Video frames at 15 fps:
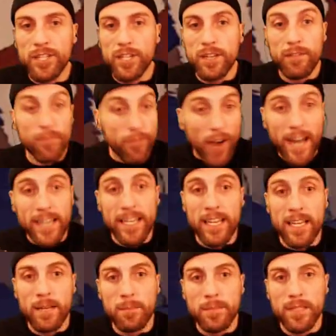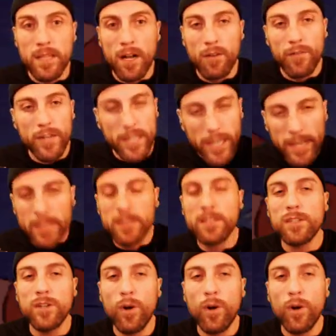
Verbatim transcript: and finding himself and getting to know